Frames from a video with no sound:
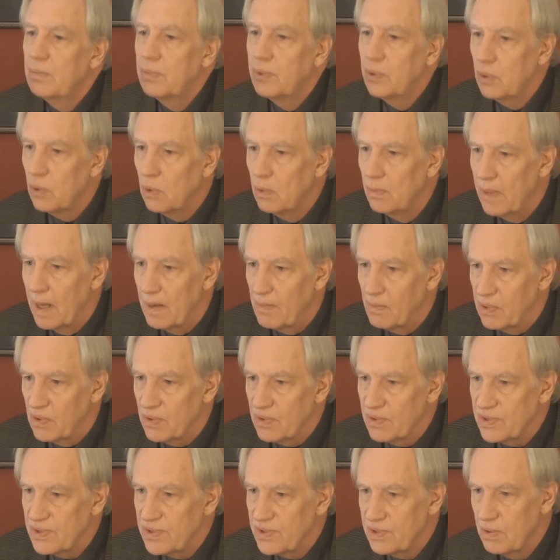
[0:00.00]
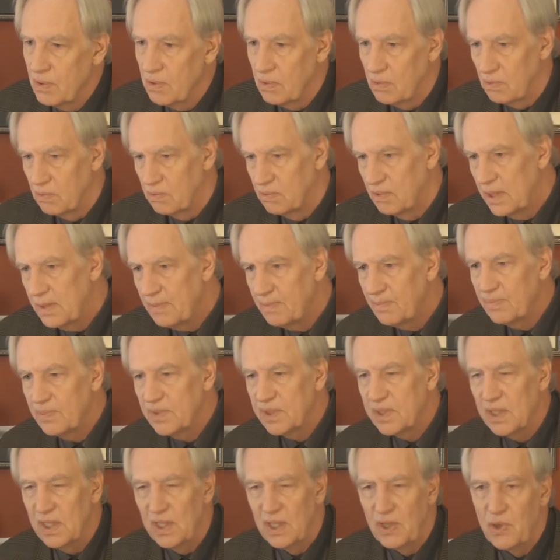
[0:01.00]
Pool members
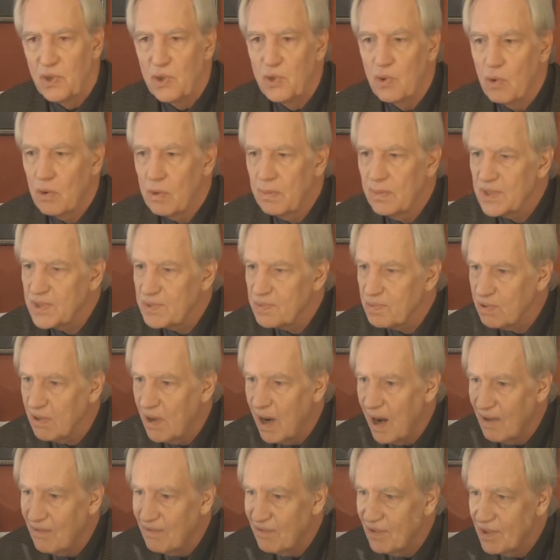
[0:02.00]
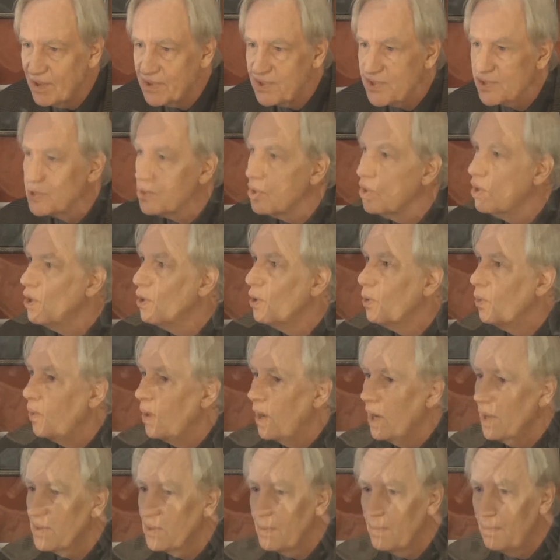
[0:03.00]
reaped enormous profits
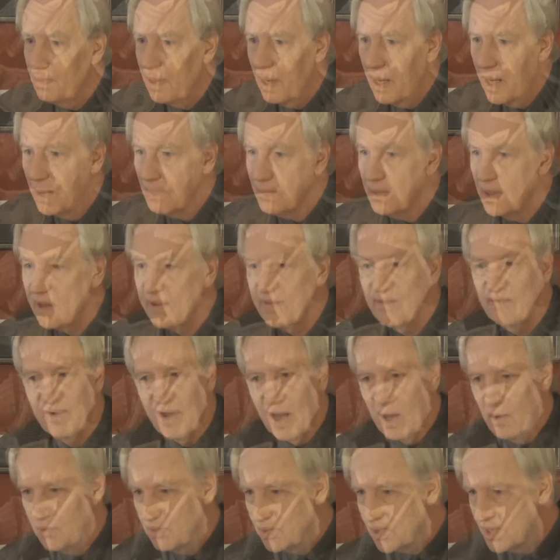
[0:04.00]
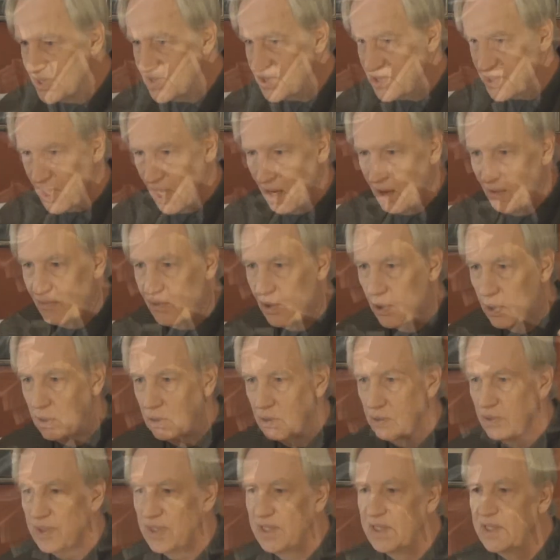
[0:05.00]
while the public found itself
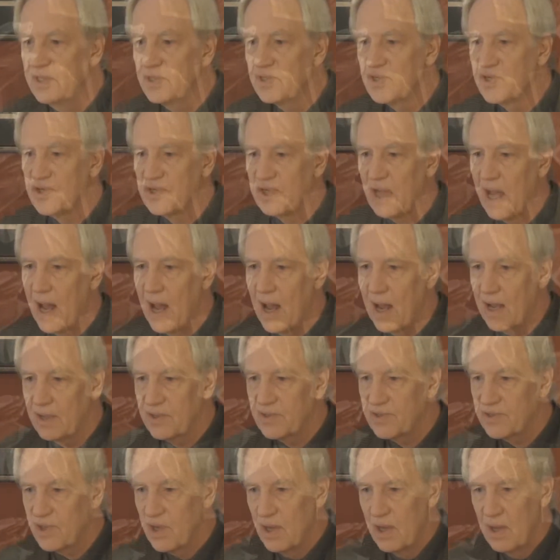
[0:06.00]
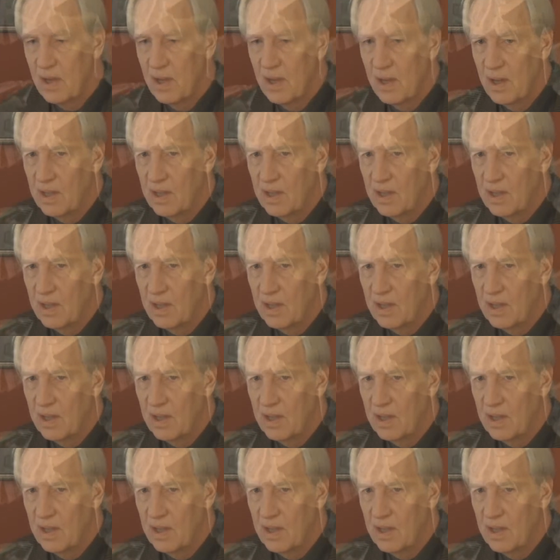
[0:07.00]
holding stocks